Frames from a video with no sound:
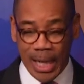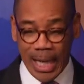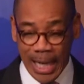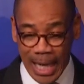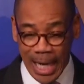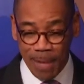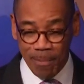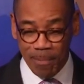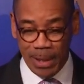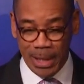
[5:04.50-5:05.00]
to
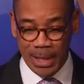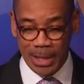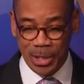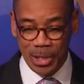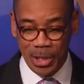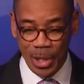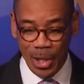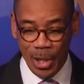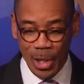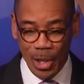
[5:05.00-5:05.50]

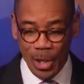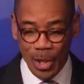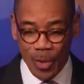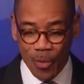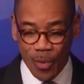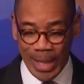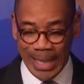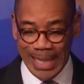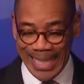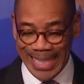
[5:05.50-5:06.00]
accomplish
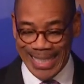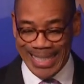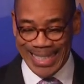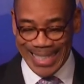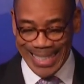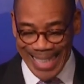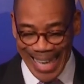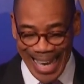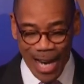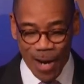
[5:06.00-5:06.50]
what
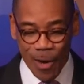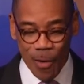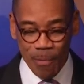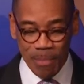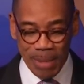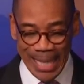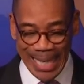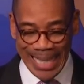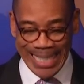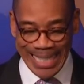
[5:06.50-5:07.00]
is now
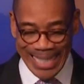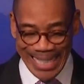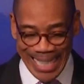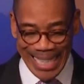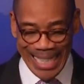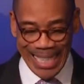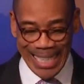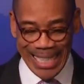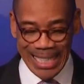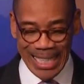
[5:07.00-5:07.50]
being
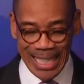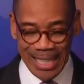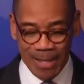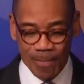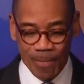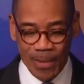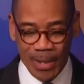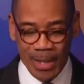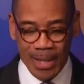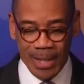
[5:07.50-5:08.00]
done,
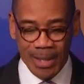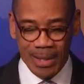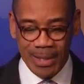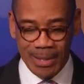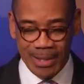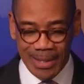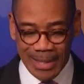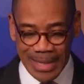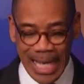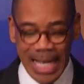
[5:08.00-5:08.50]

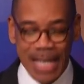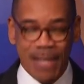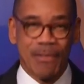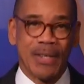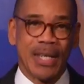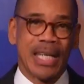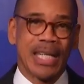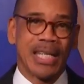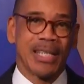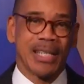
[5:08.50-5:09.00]
the
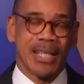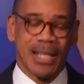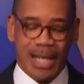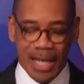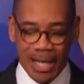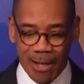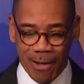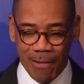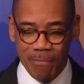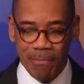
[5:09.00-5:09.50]
saving
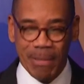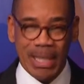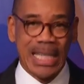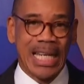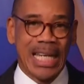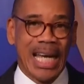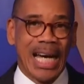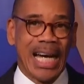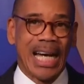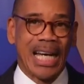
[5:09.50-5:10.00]
of
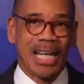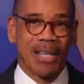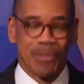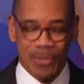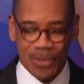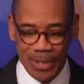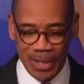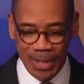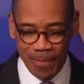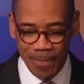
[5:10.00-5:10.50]
many
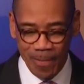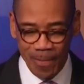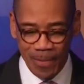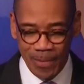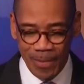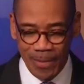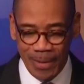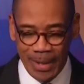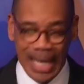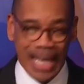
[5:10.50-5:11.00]
lives.
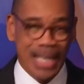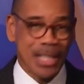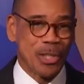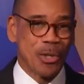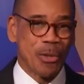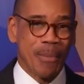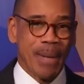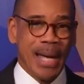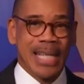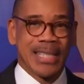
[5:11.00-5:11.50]
Can
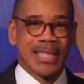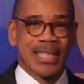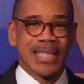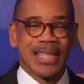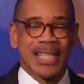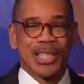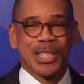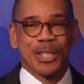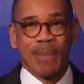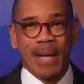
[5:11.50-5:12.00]
you
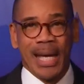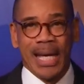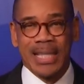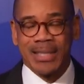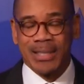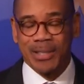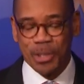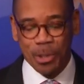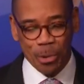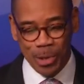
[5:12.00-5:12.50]
imagine this
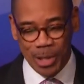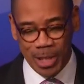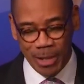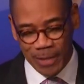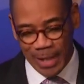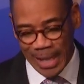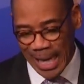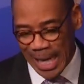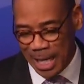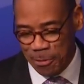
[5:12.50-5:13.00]
man's
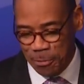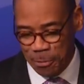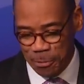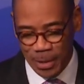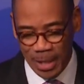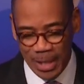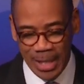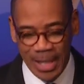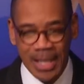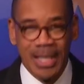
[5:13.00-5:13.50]
Joseph
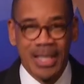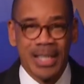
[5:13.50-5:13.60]
life?